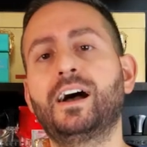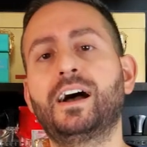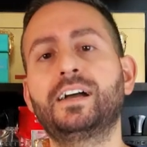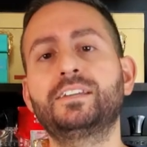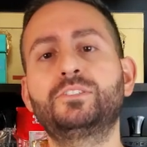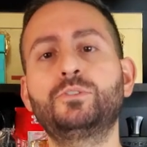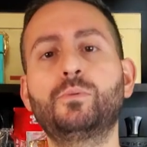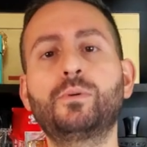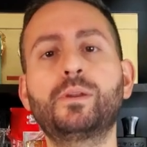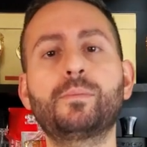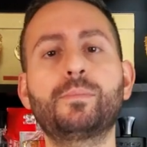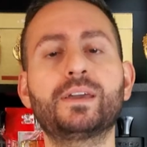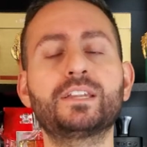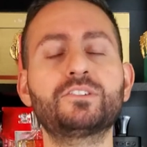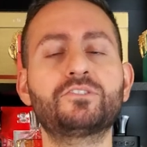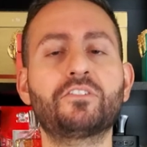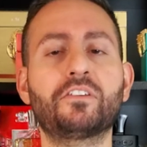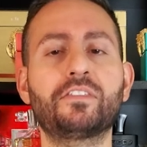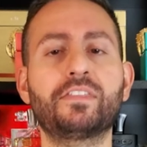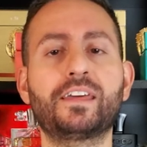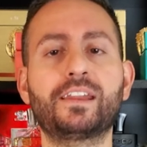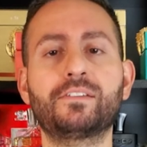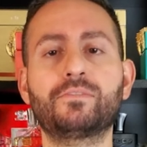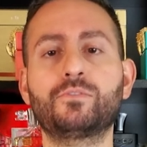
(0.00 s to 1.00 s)
I do want to
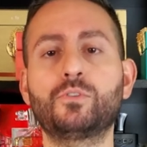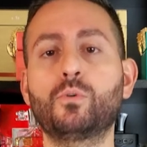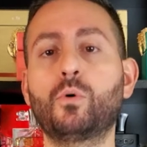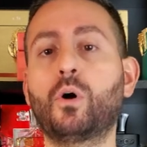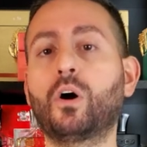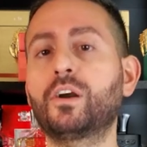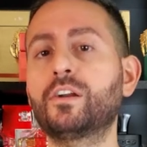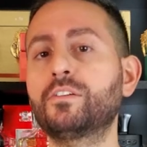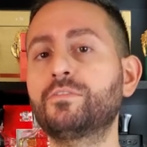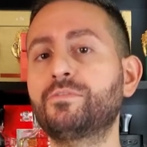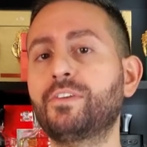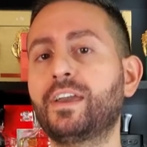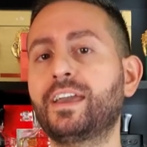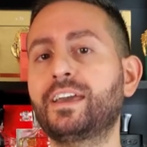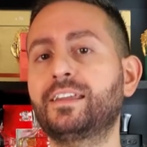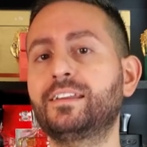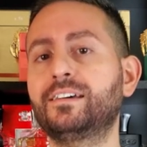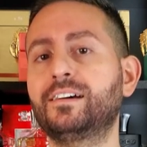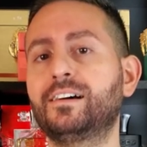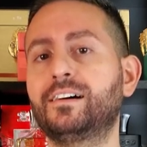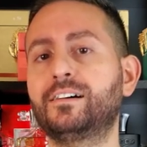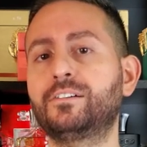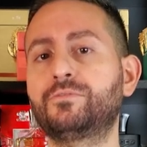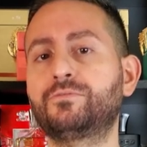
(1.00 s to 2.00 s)
mention that if you are a
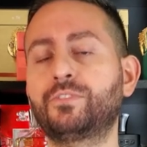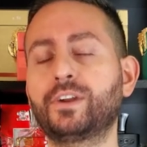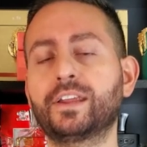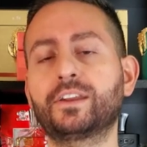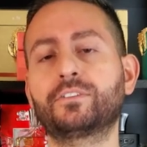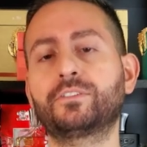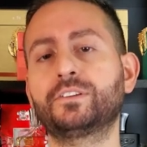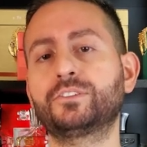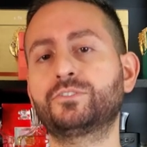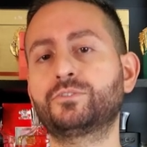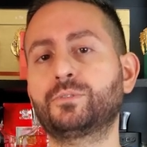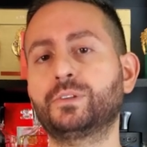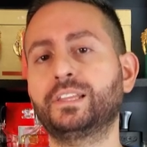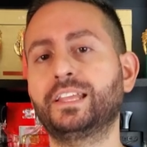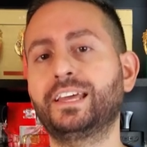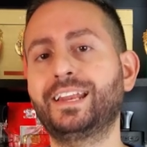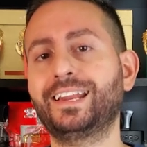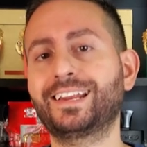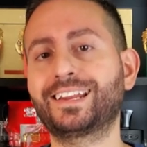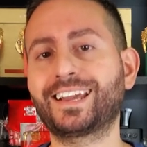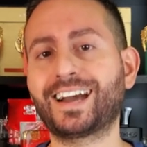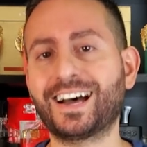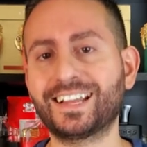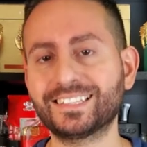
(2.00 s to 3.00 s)
fan of fragrance
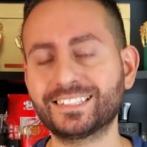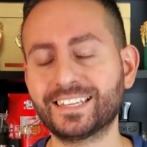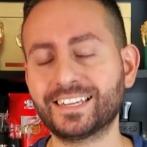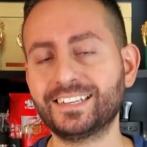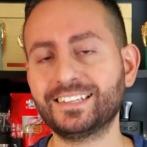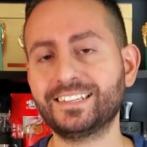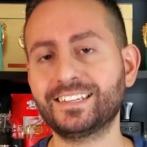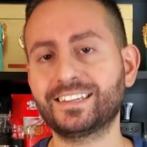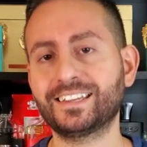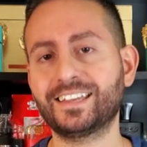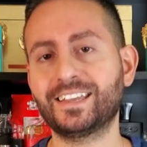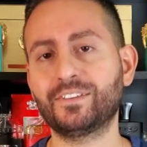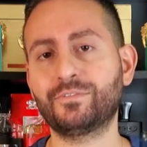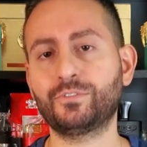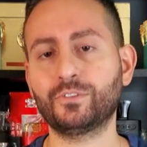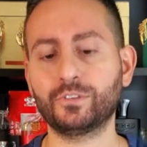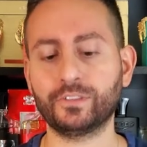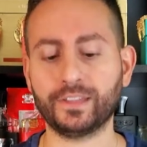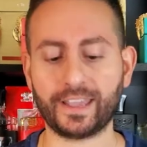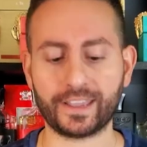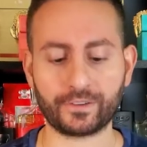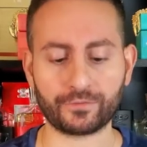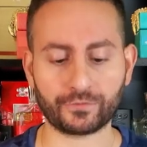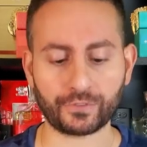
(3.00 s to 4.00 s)
related content, if
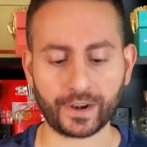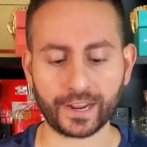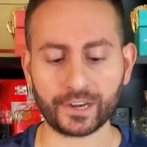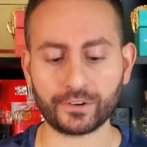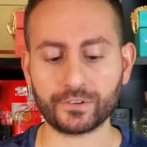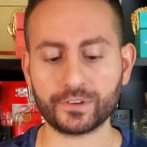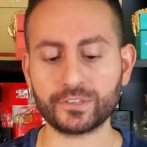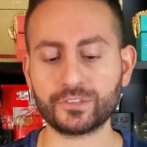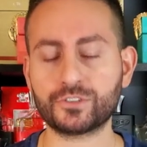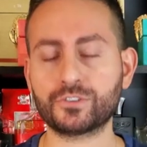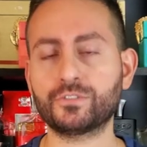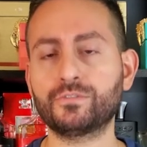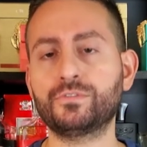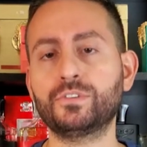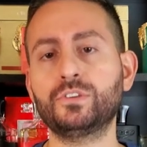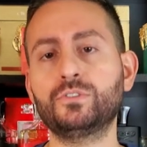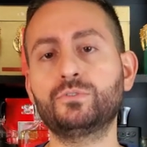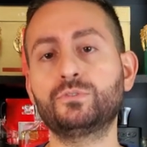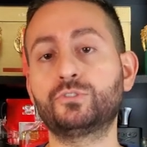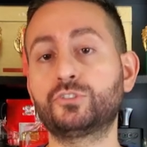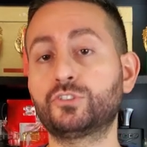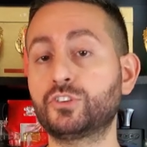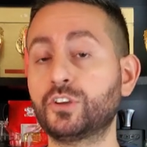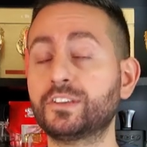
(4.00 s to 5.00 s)
you like fragrance
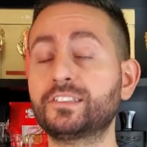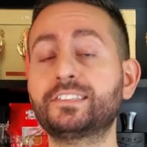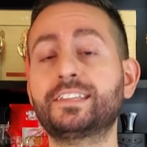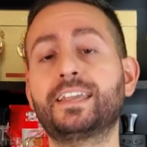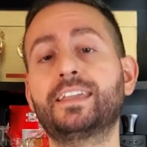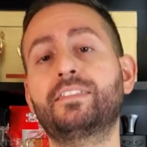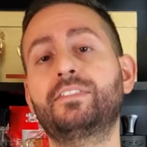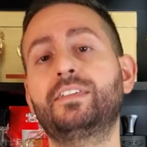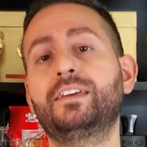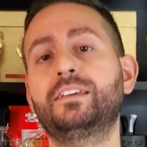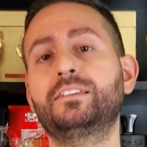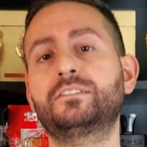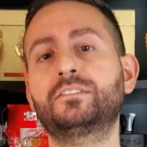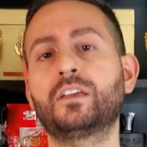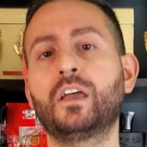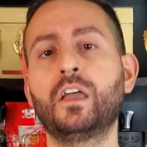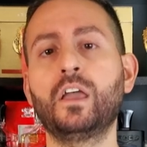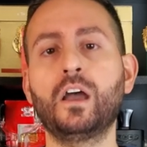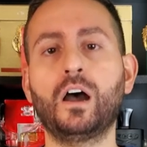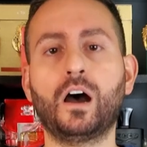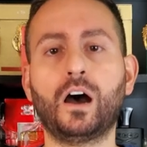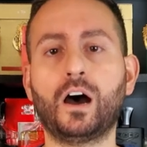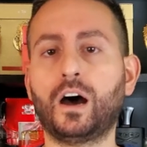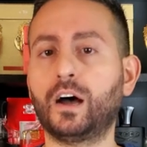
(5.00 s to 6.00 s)
reviews just like this
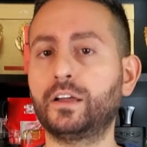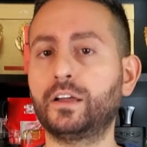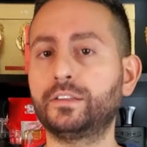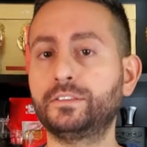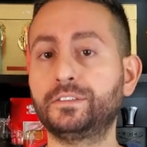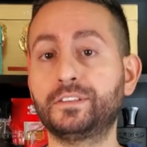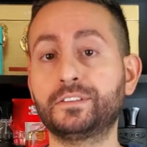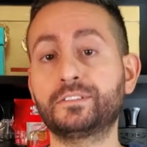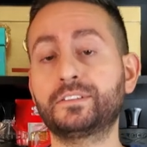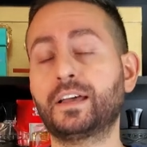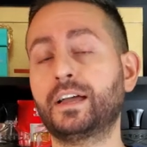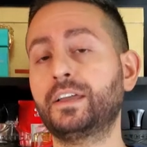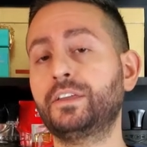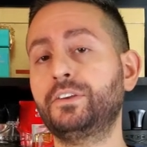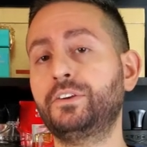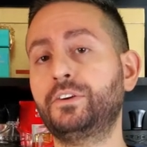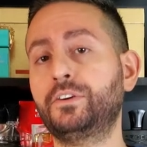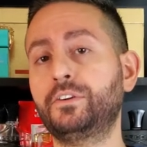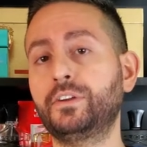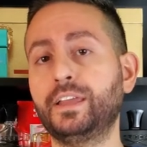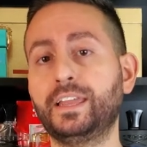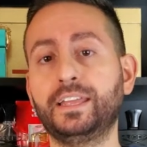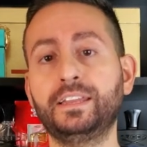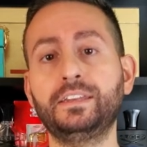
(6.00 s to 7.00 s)
on
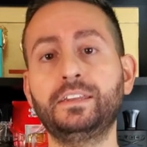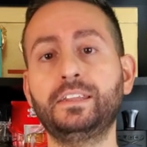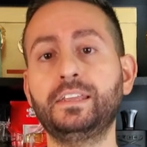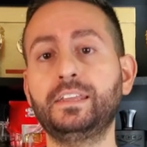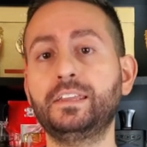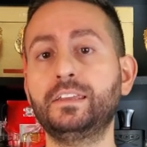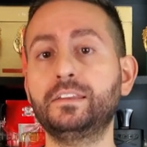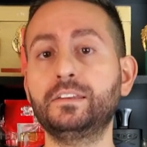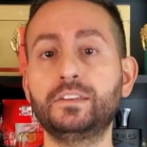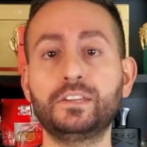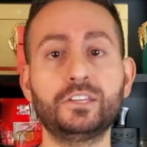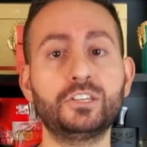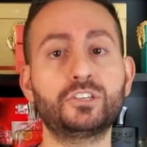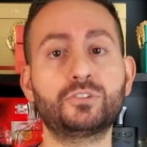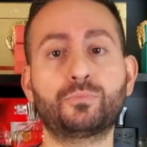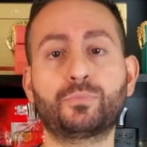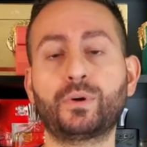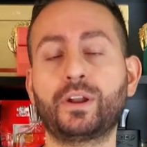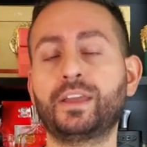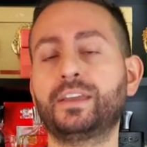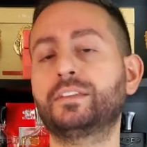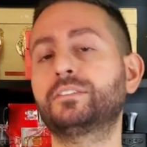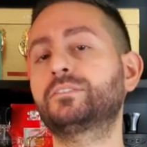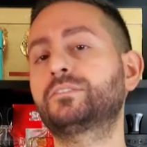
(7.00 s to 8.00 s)
designer, indie, niche
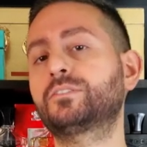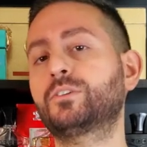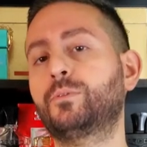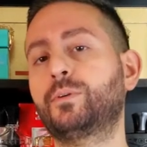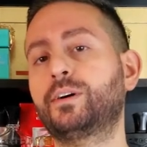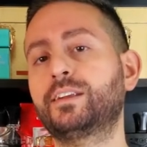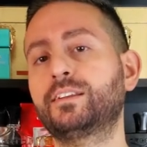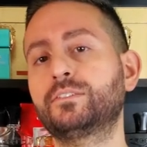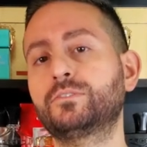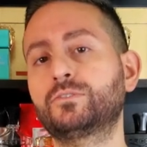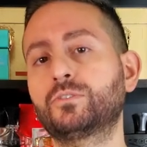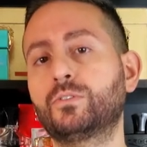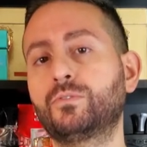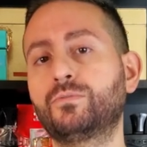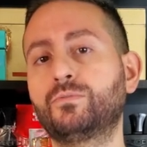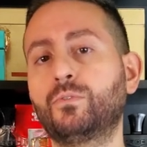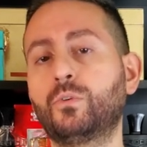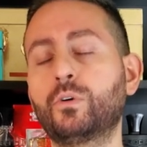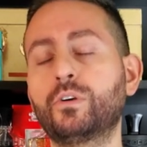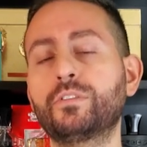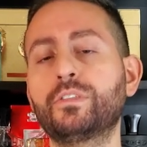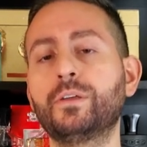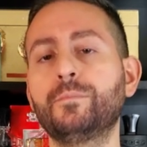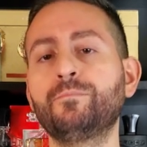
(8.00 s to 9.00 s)
brands, so on and so
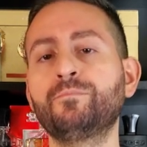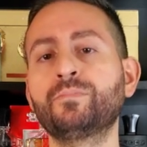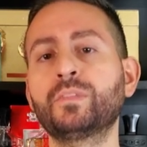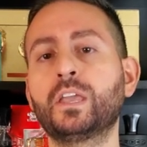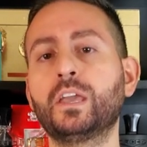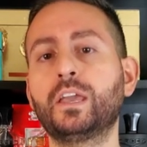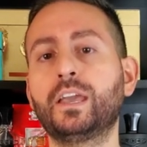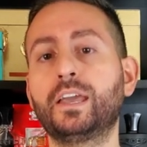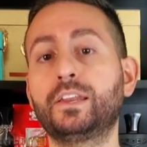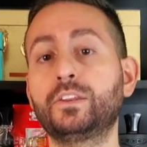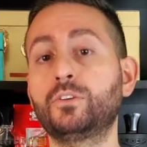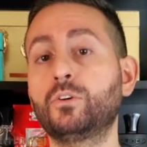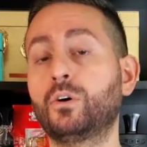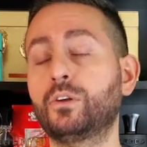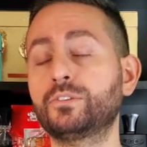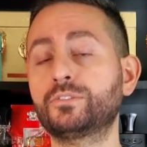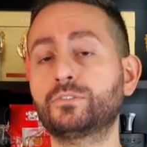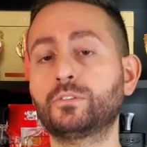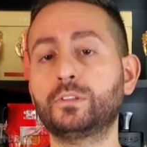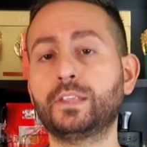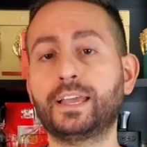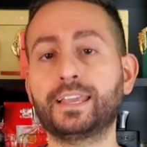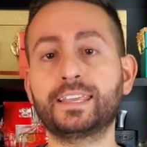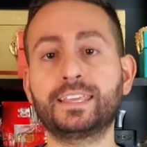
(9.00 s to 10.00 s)
forth, and you
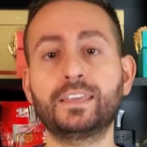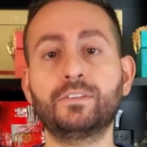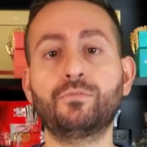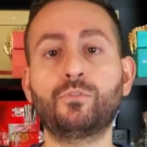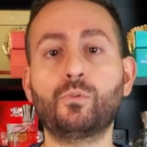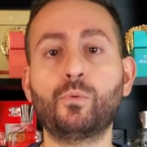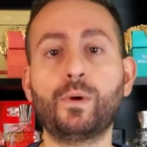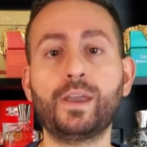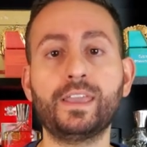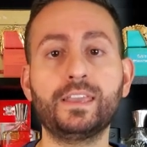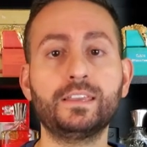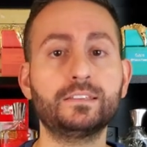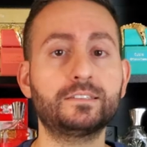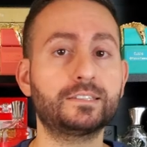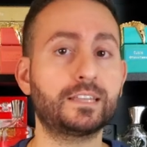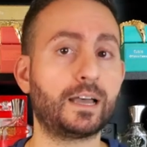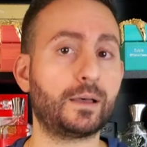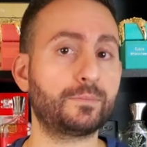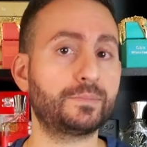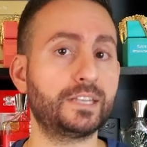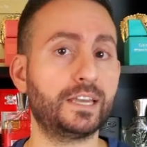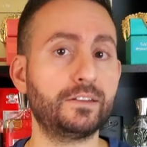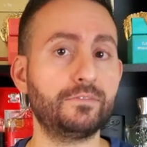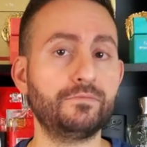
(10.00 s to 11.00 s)
also like giveaways,
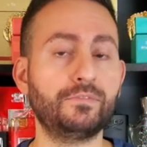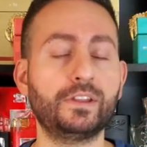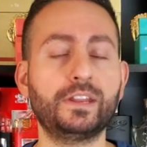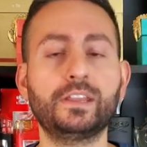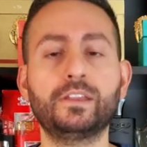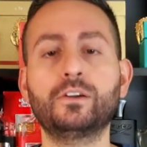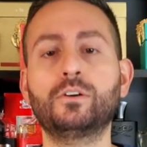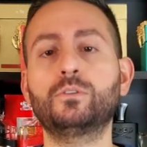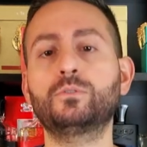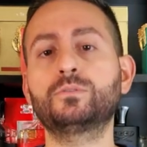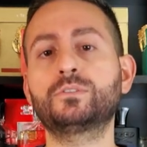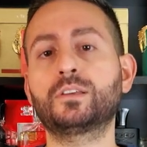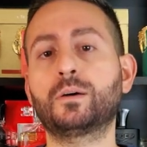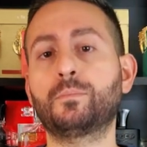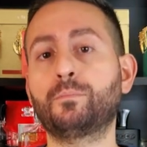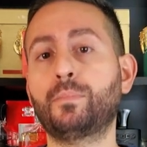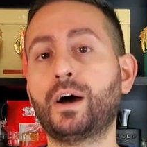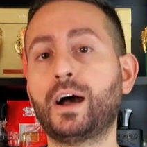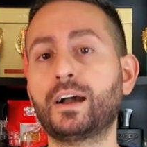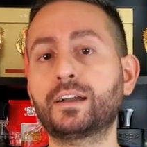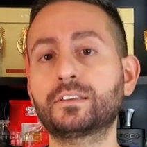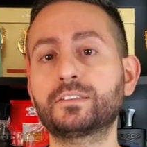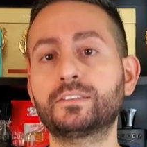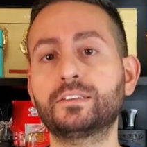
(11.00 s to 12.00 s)
top 10 videos,
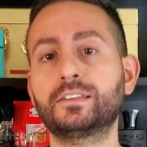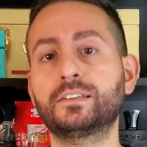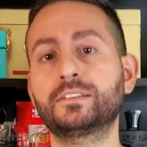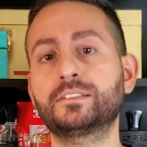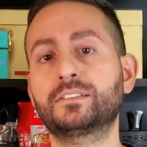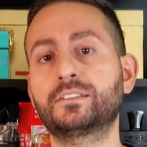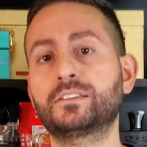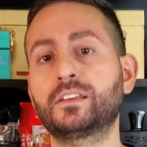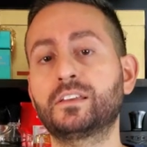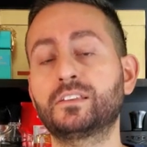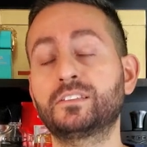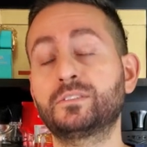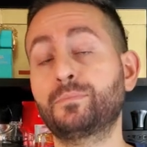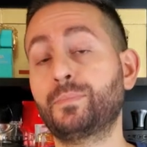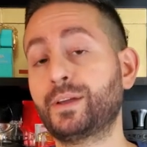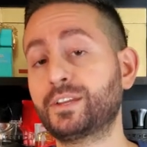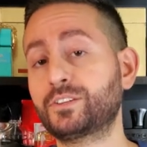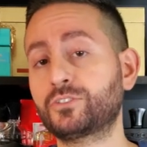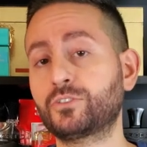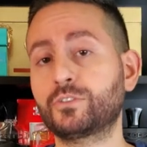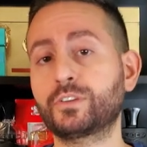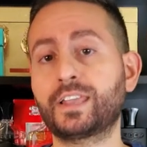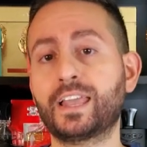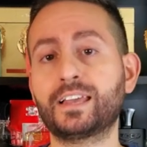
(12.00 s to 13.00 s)
unboxings,
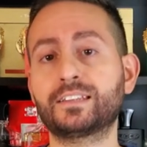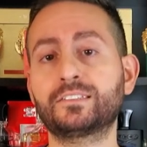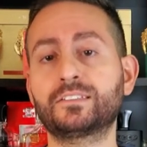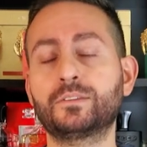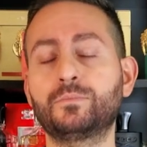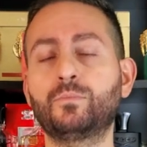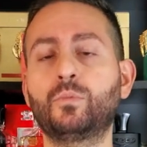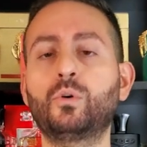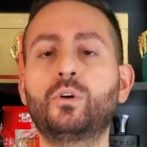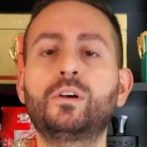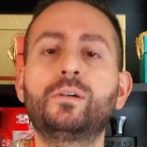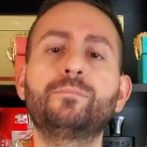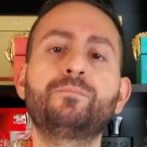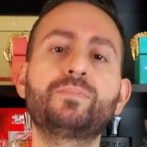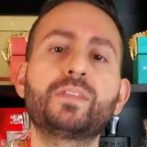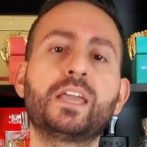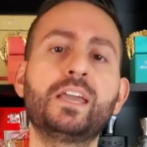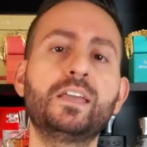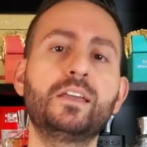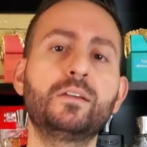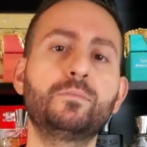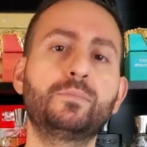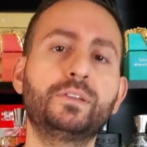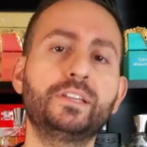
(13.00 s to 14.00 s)
special guests and more,
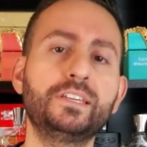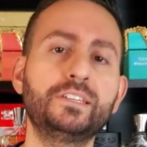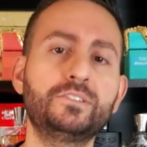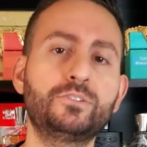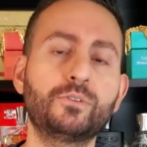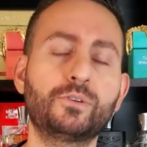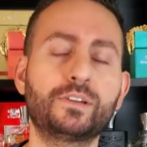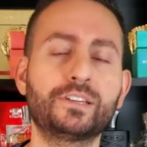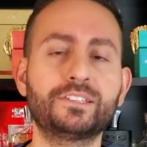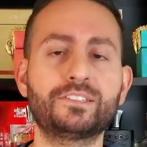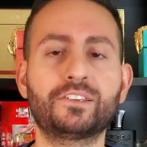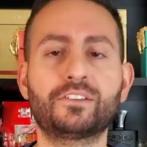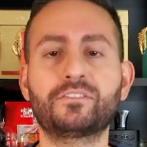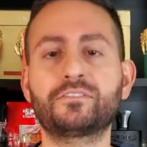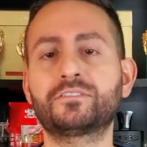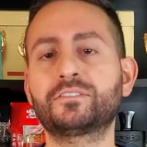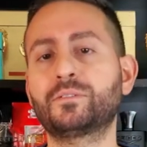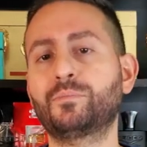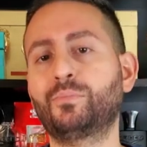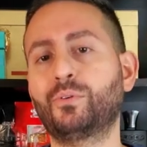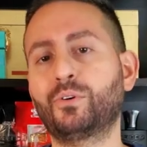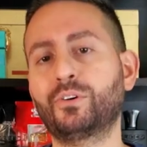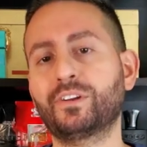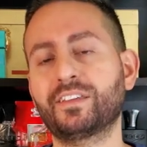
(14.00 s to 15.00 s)
please do consider
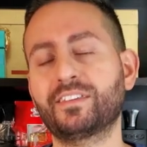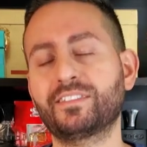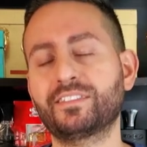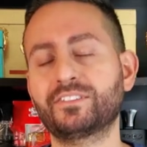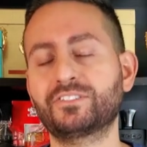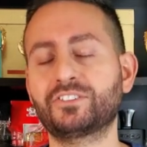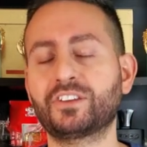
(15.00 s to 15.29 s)
supporting this